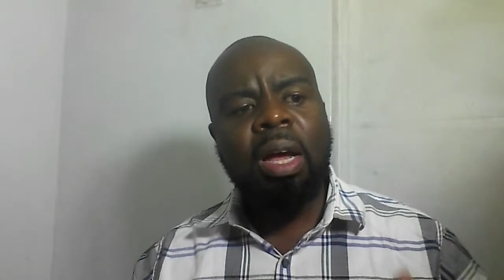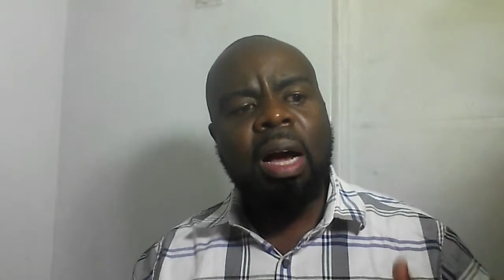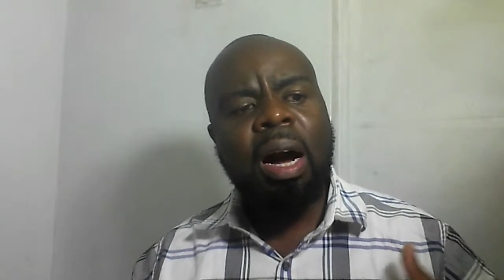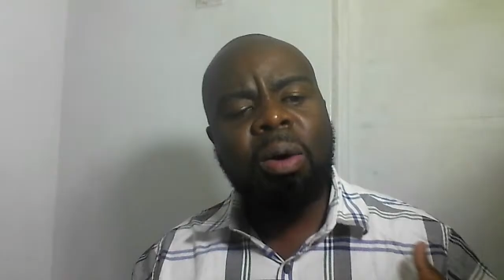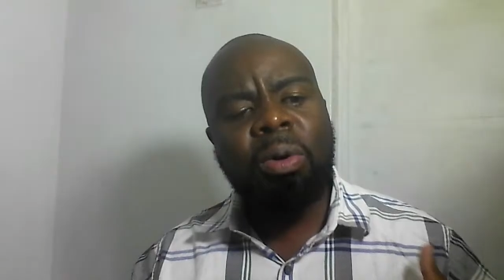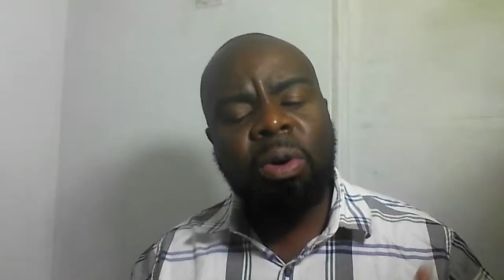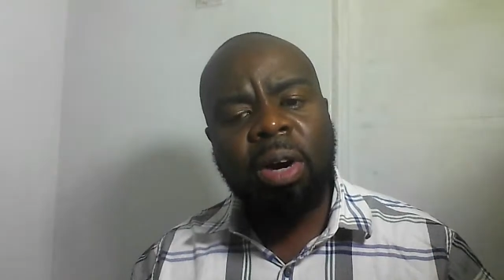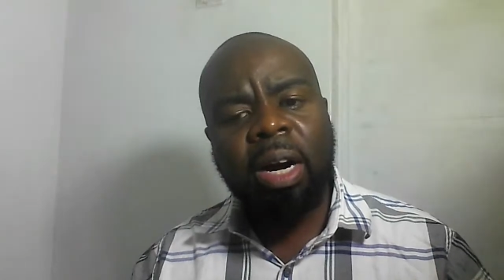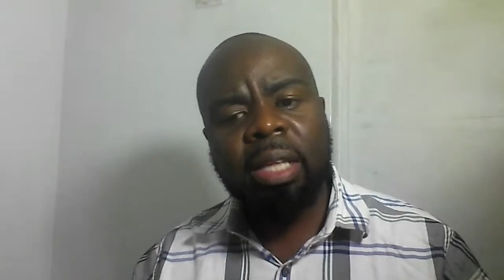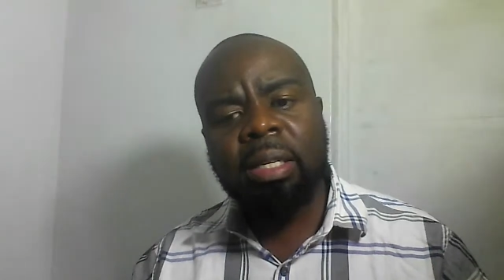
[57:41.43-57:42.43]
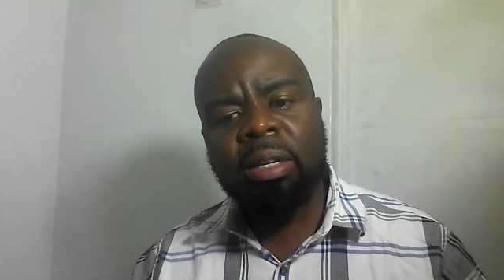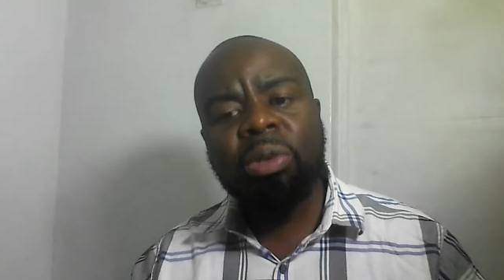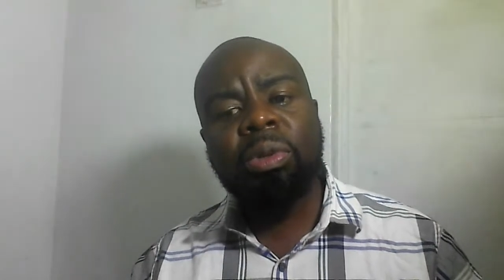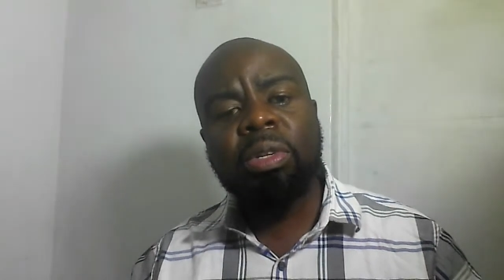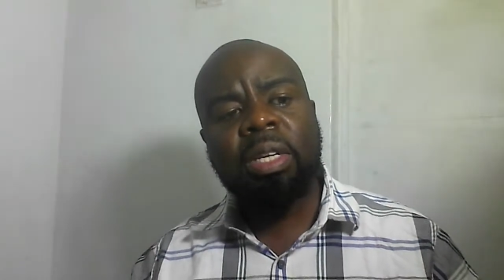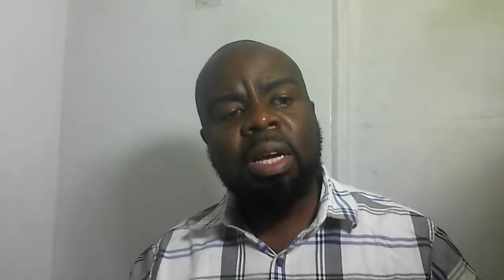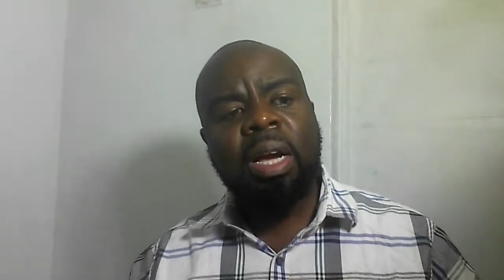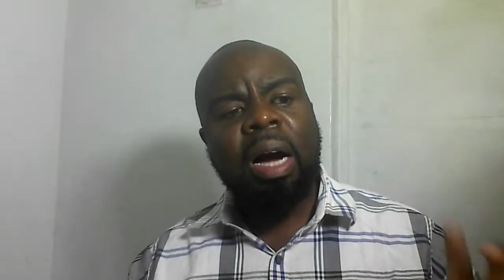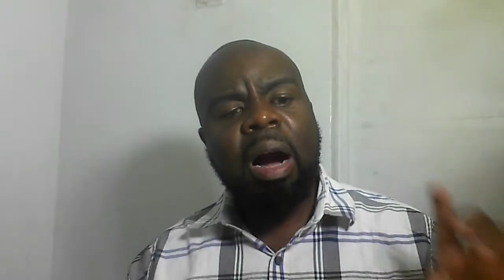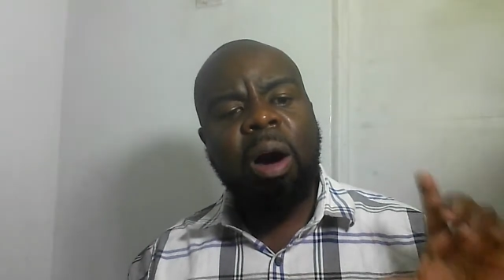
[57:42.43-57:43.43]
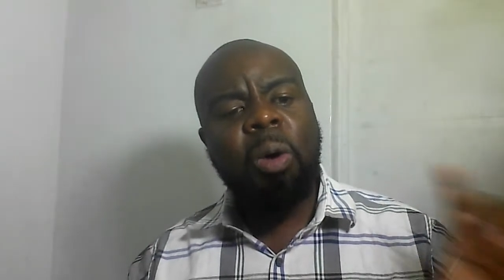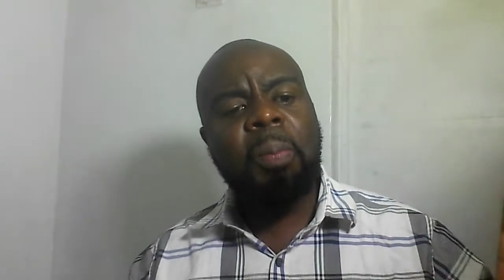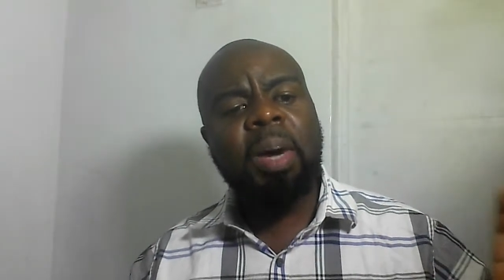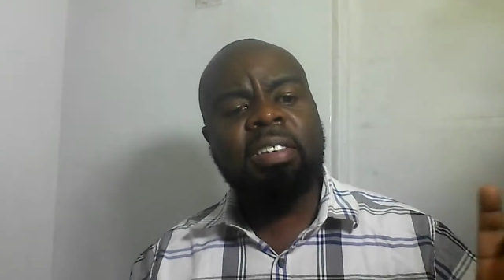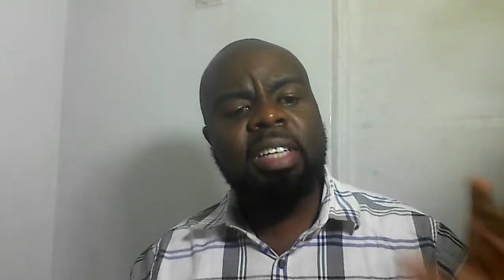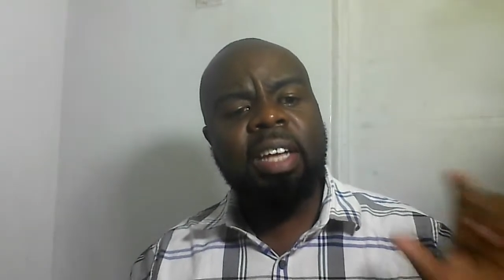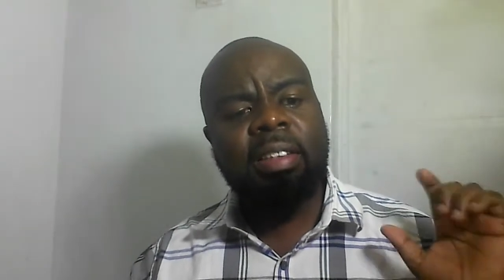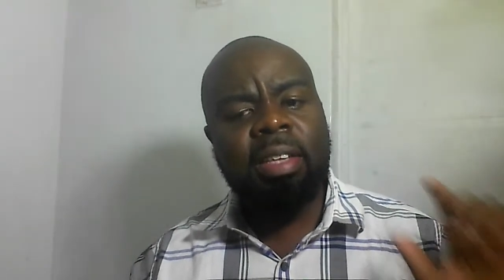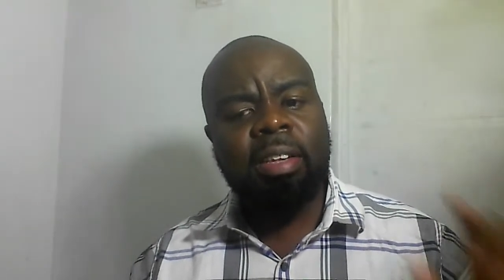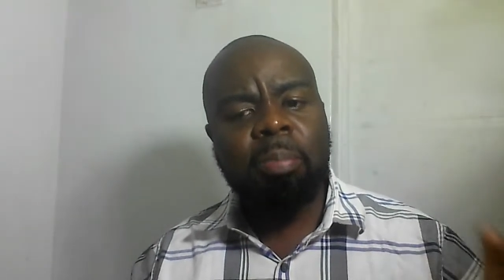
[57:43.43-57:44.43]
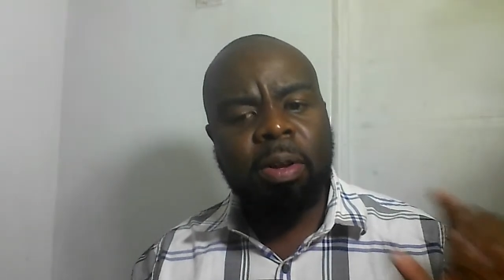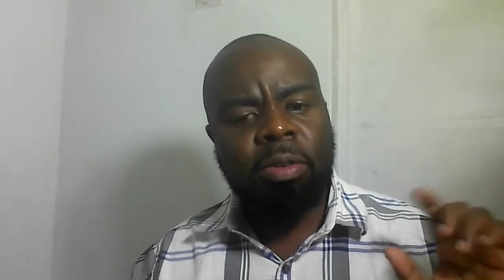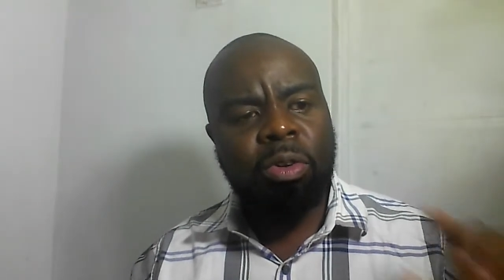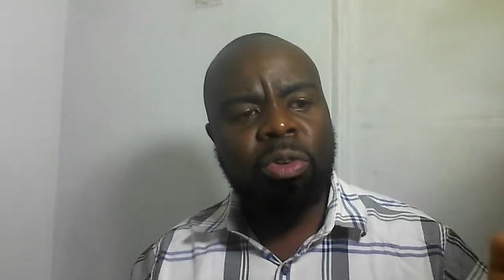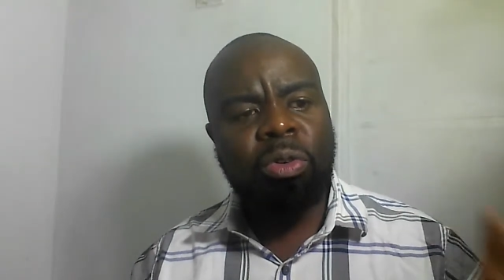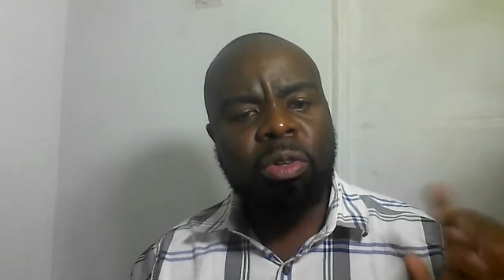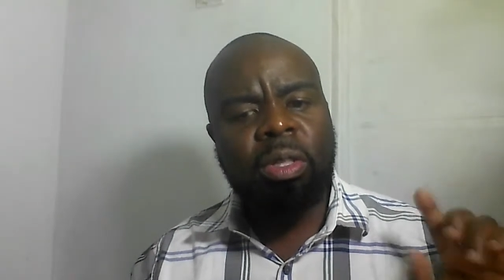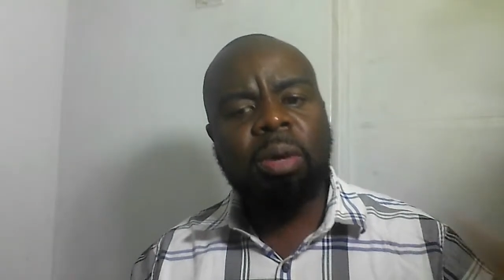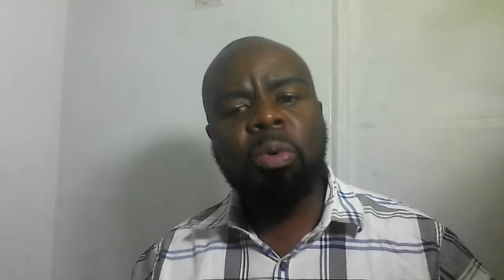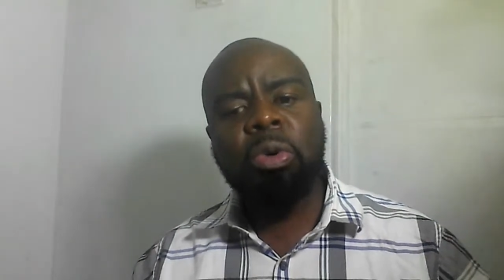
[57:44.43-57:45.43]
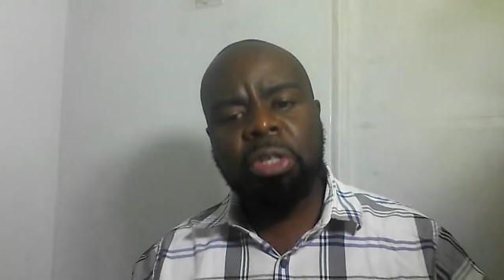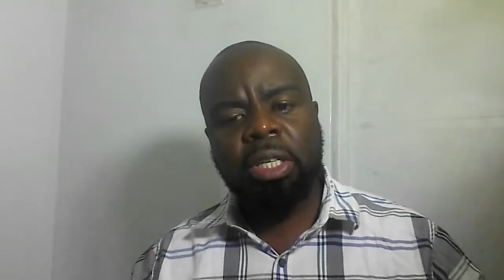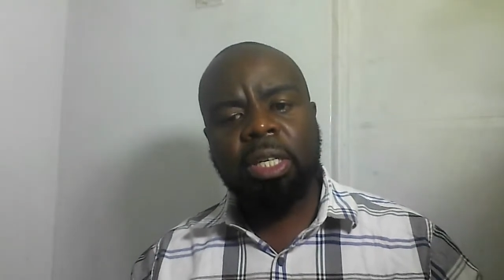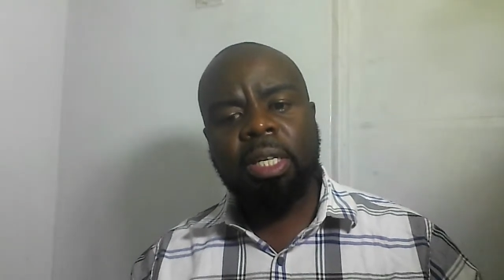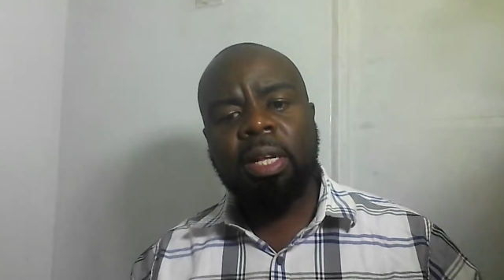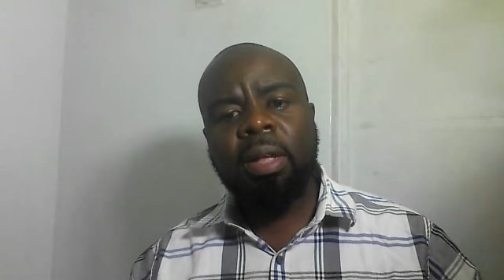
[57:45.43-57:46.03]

how long has he used, how much does this person use the quantity.